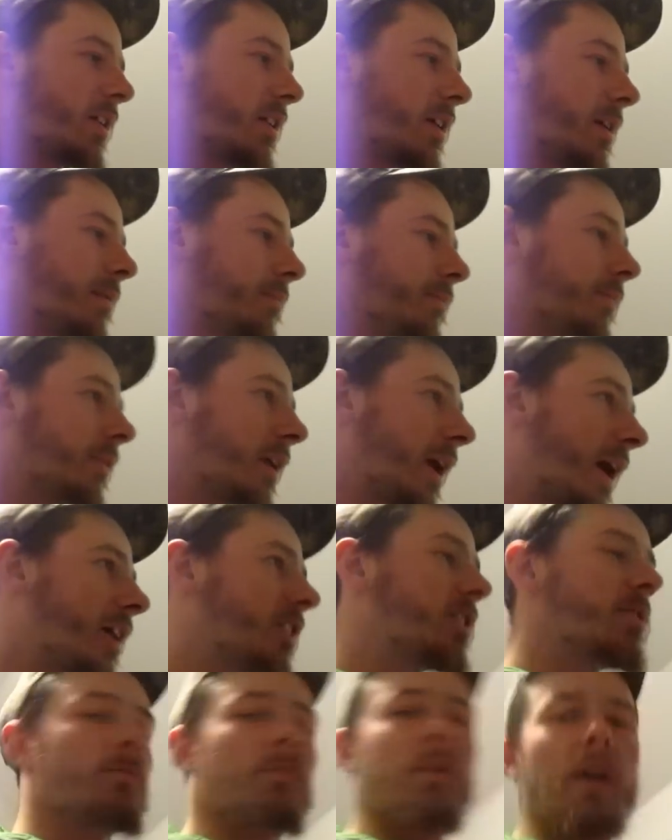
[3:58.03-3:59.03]
I
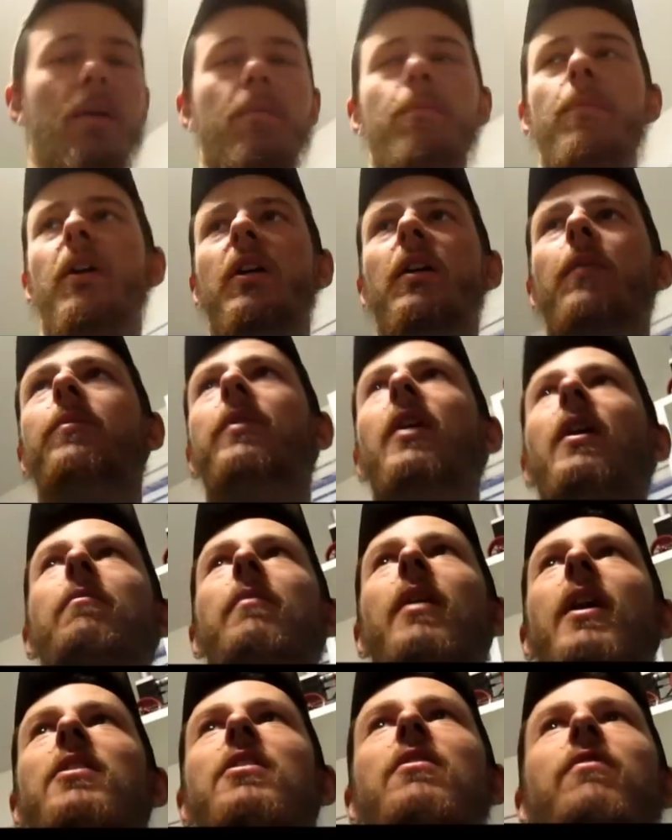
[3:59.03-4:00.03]
actually might pick up that
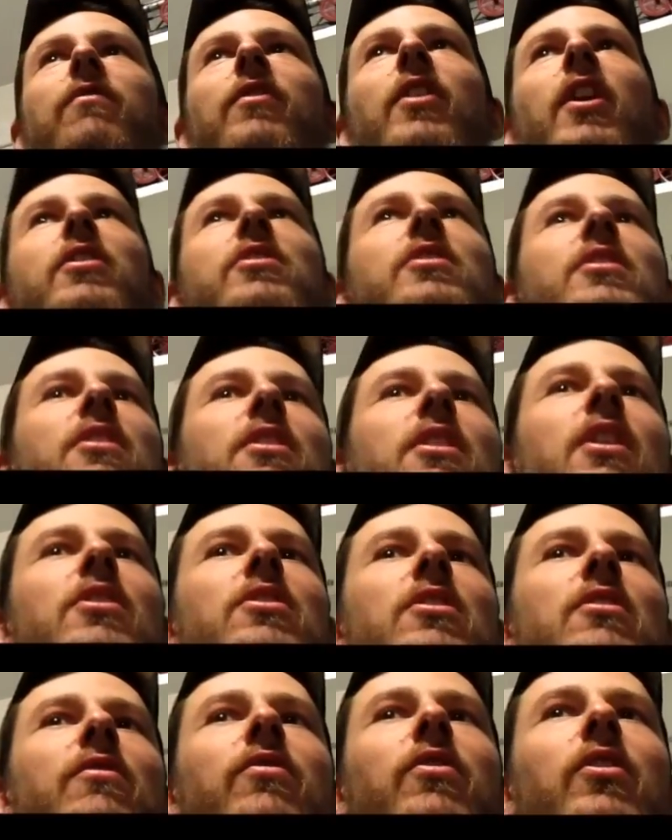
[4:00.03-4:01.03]
Massey Ferguson kit
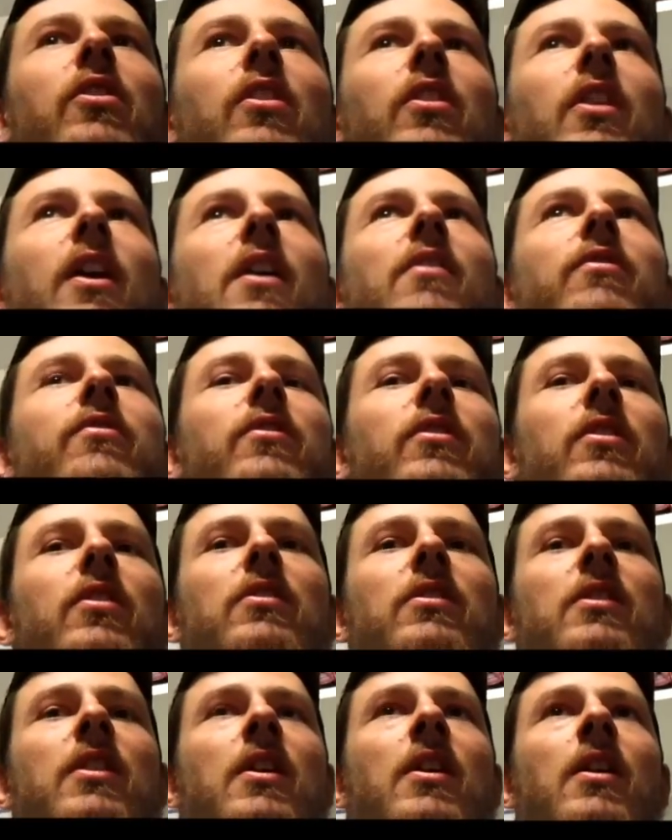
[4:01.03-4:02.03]
just for a laugh and
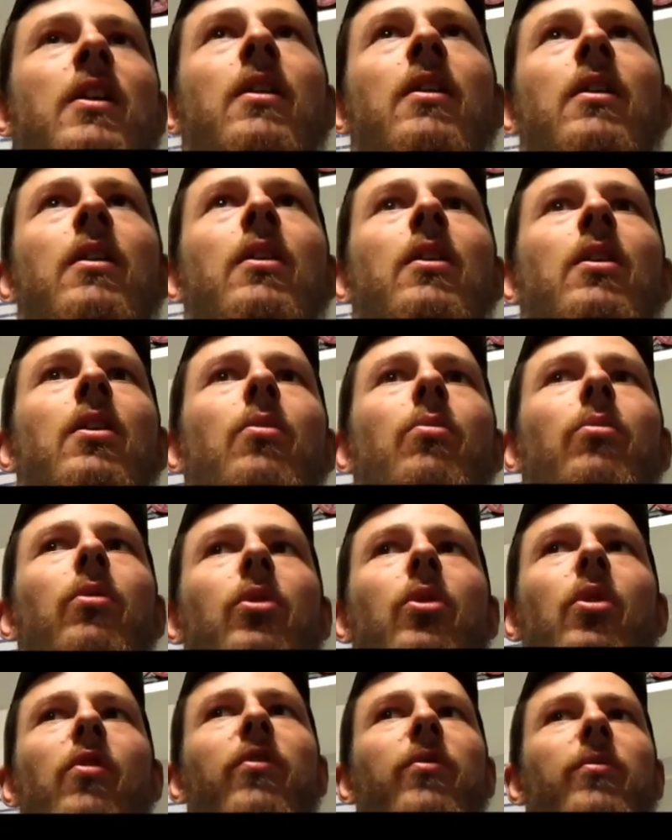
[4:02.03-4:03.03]
then we'll
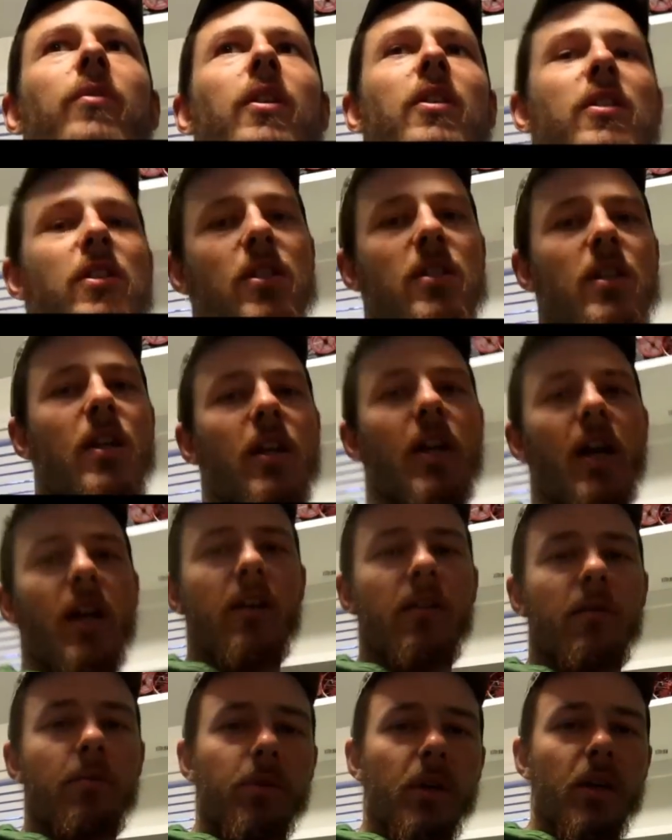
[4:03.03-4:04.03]
go from there since I kind
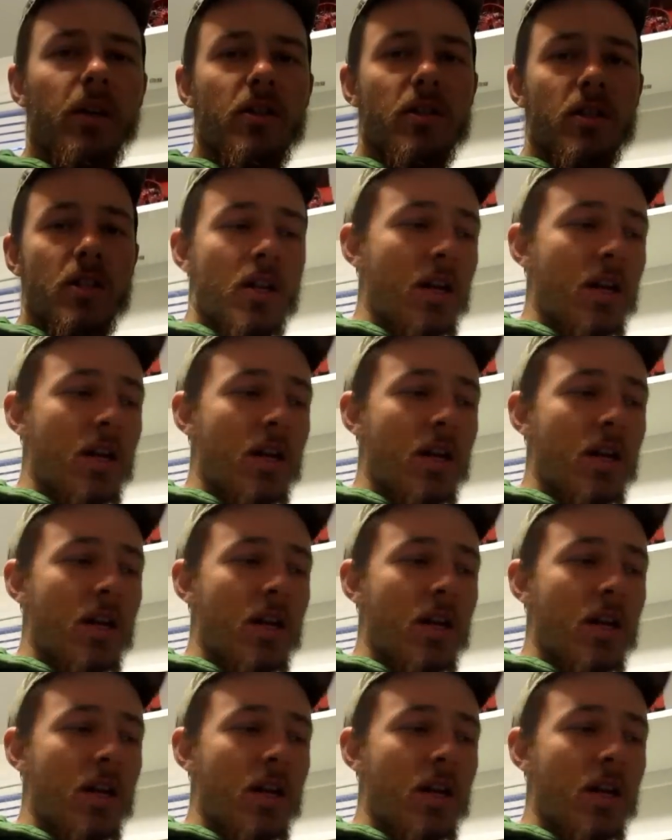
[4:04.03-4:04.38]
of play this